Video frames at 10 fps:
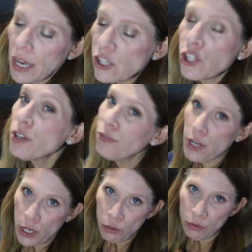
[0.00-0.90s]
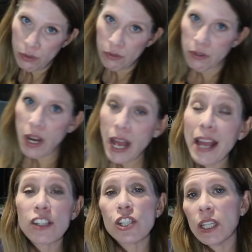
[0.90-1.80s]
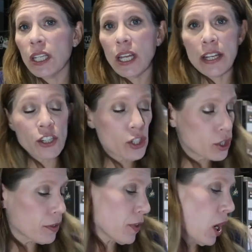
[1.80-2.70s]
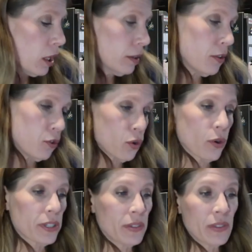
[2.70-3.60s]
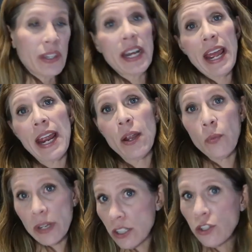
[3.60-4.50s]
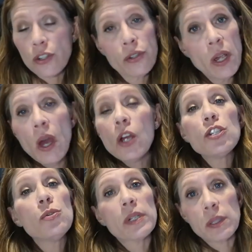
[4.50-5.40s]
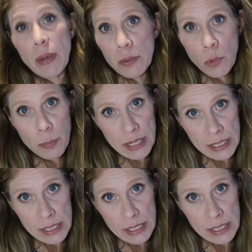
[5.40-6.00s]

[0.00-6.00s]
I should have known. Actually, I just should have called the stores and said, hey, do you expect more